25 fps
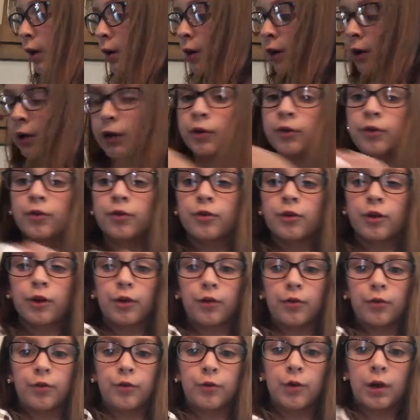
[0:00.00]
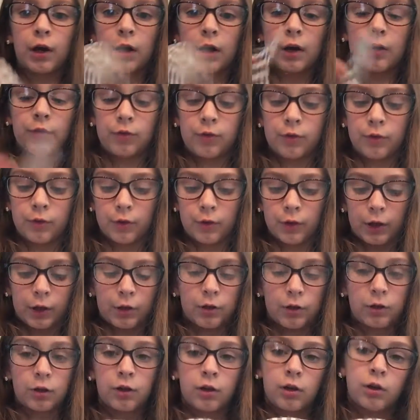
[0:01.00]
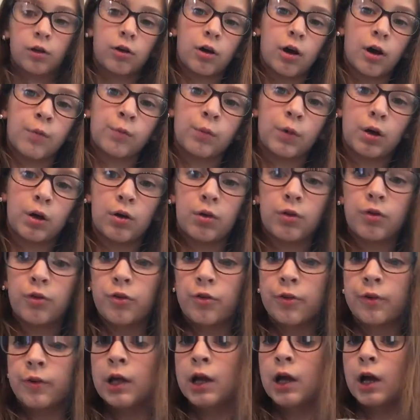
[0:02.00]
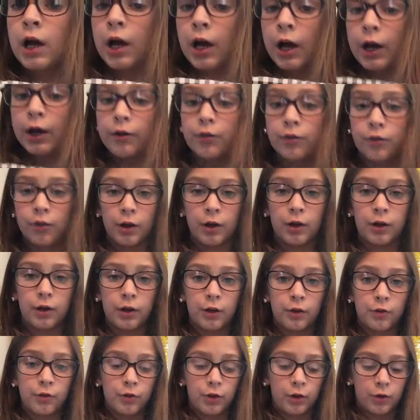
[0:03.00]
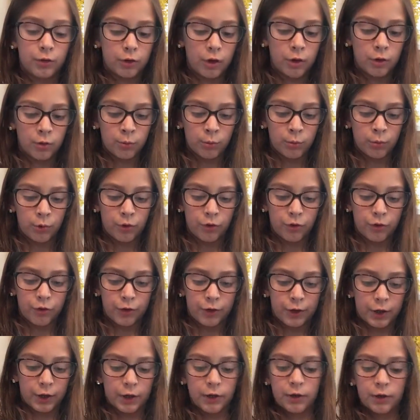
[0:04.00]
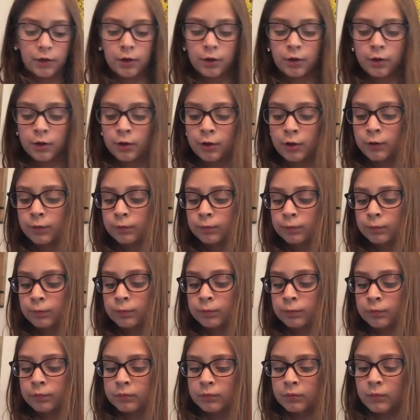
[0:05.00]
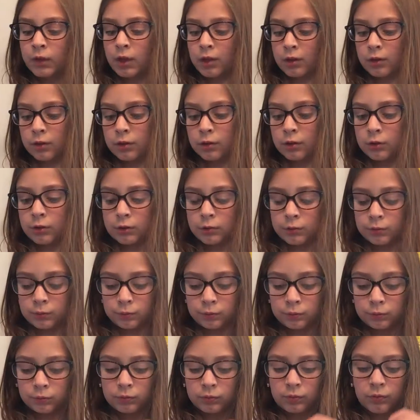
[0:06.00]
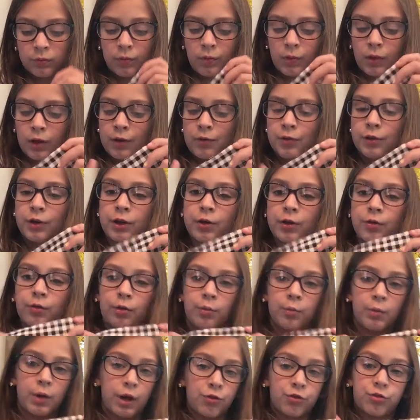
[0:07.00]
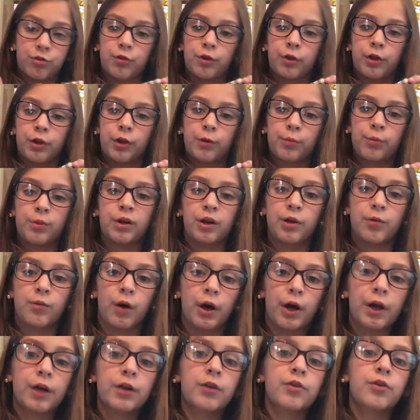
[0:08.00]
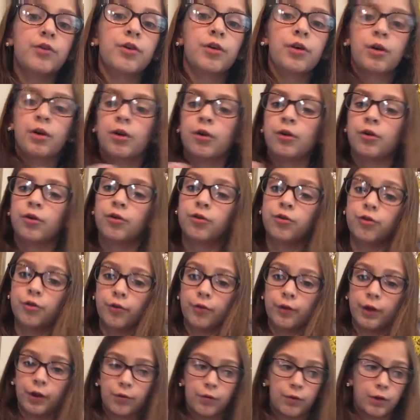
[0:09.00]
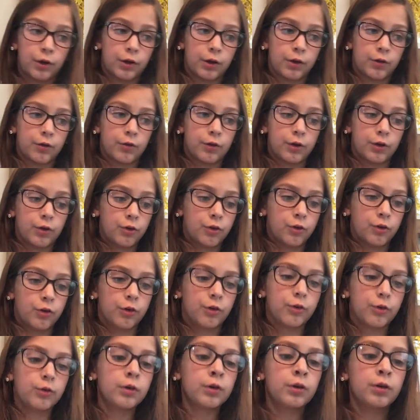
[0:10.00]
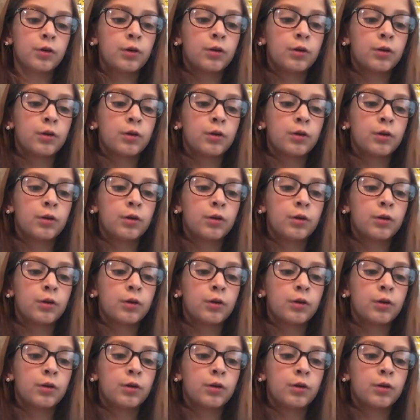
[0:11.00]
And if you have like cotton balls, I say if you have cotton balls, you can, I think it would match really pretty white, so that's what I'm going to do.